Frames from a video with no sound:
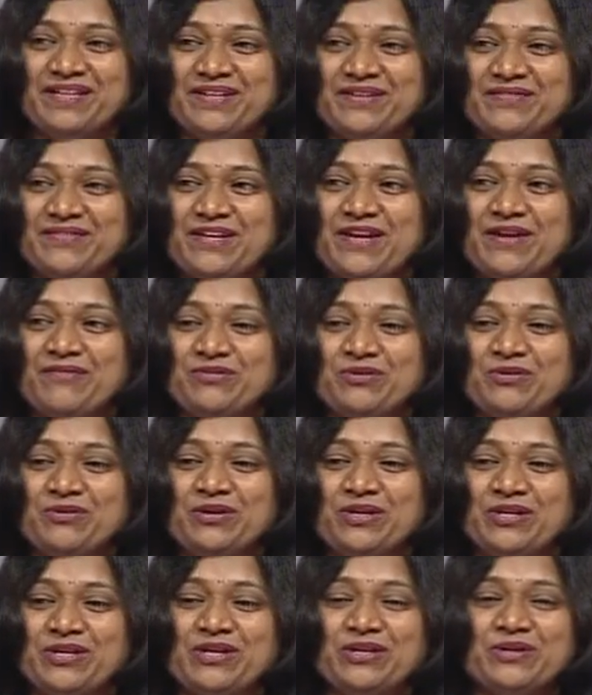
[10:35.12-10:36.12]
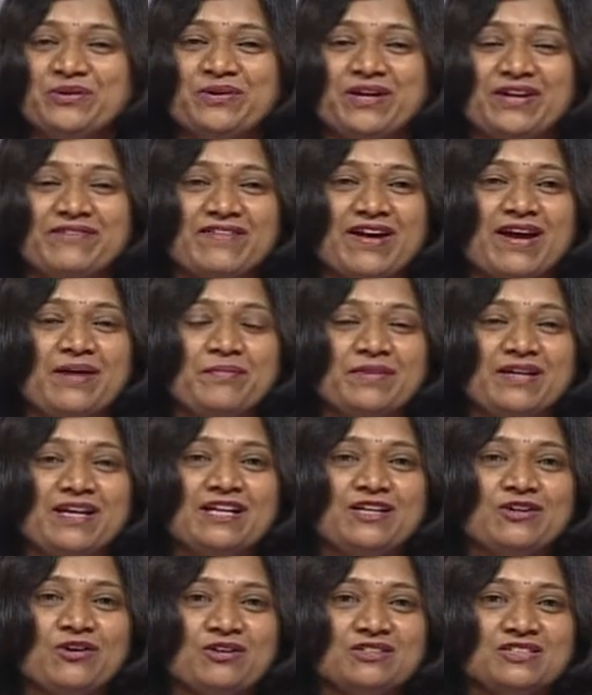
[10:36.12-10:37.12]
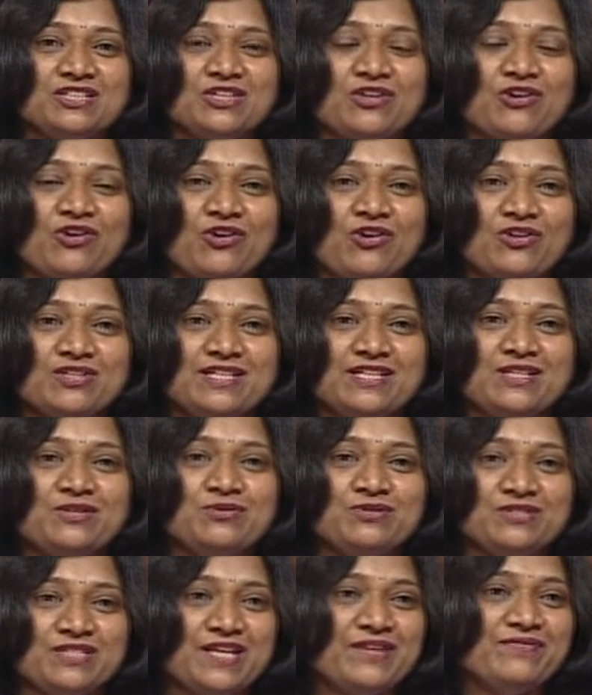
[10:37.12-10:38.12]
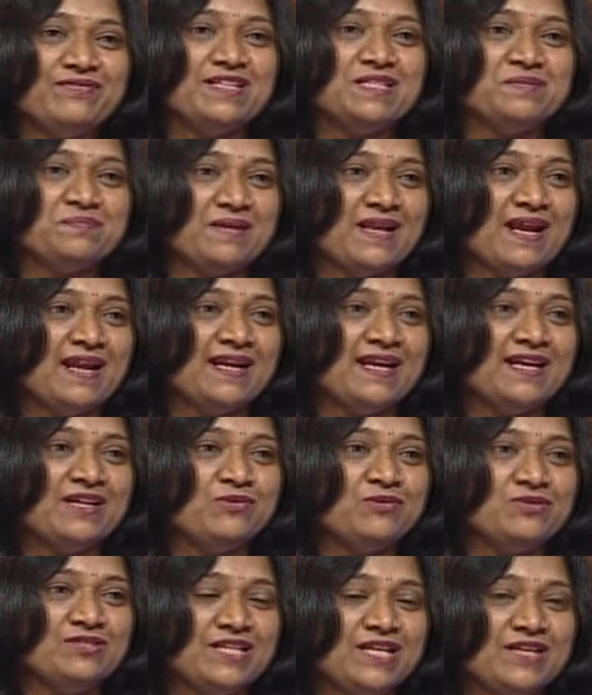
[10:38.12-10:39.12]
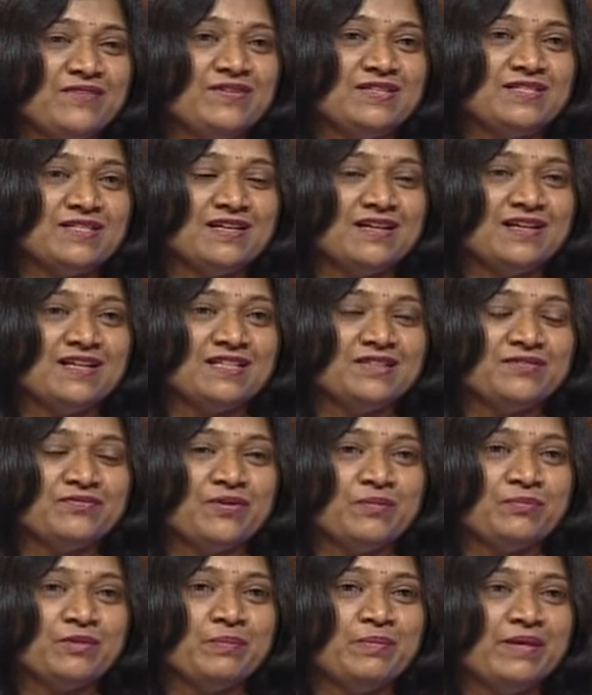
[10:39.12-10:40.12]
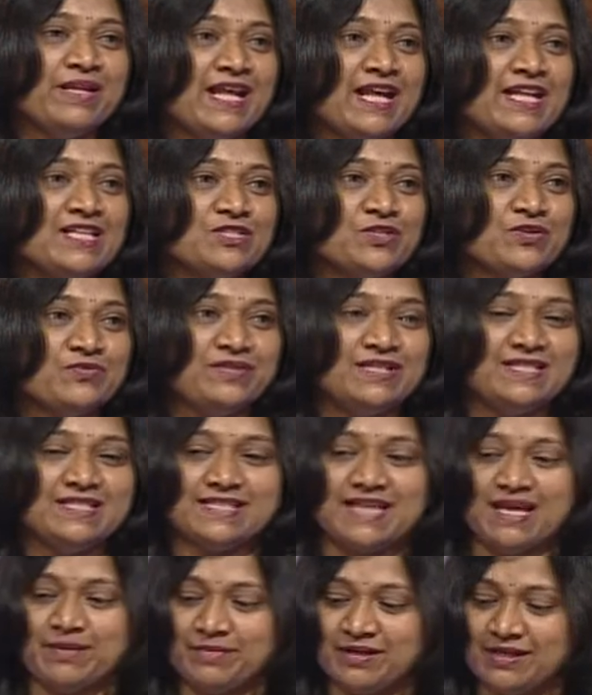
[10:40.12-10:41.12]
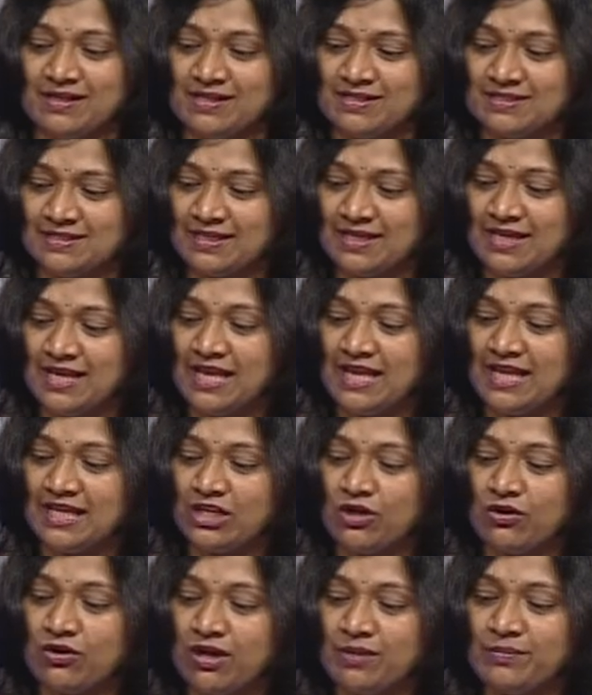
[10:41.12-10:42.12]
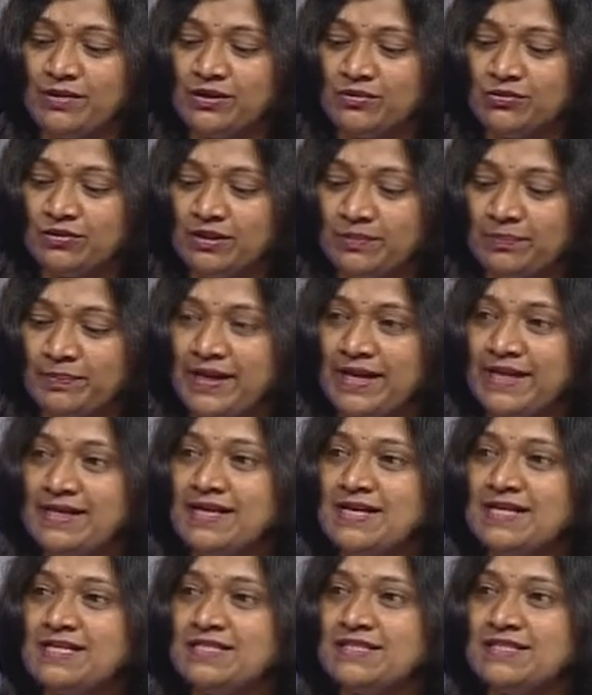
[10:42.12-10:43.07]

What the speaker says: we have to look into environmental toxicology to save this planet, to save this earth from the menace of these chemicals. Now coming to the patents